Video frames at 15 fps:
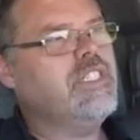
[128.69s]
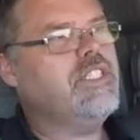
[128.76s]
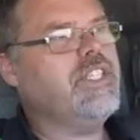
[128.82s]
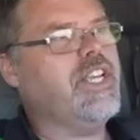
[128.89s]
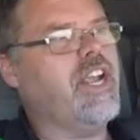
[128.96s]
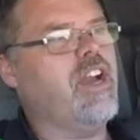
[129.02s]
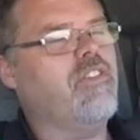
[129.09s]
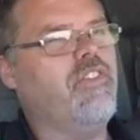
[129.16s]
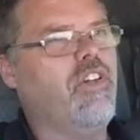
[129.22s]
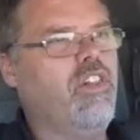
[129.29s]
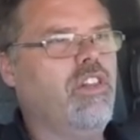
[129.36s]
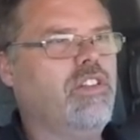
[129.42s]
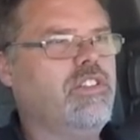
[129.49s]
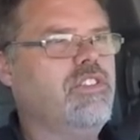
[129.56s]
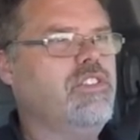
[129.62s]
Easy,
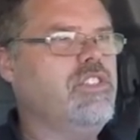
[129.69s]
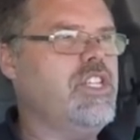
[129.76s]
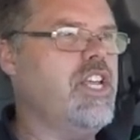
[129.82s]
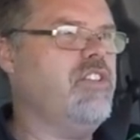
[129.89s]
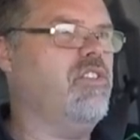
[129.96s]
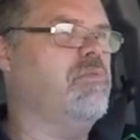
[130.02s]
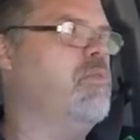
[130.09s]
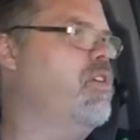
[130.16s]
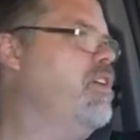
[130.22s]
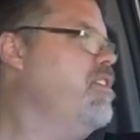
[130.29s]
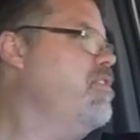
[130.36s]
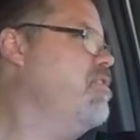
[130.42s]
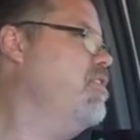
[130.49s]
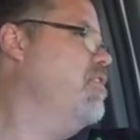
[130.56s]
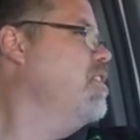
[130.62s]
careful. Gentle,
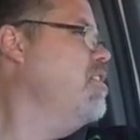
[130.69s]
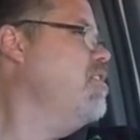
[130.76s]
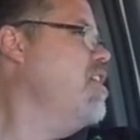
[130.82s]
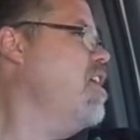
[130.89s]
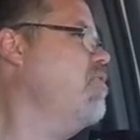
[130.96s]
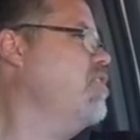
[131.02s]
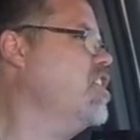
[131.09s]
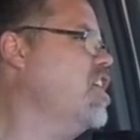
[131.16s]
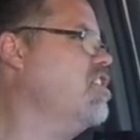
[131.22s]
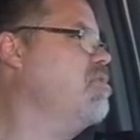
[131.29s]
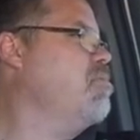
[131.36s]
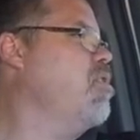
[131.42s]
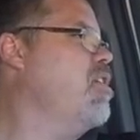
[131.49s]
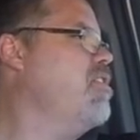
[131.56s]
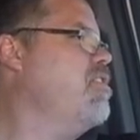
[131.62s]
boys. let careful, gentle,
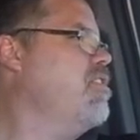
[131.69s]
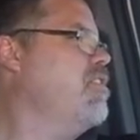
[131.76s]
boys.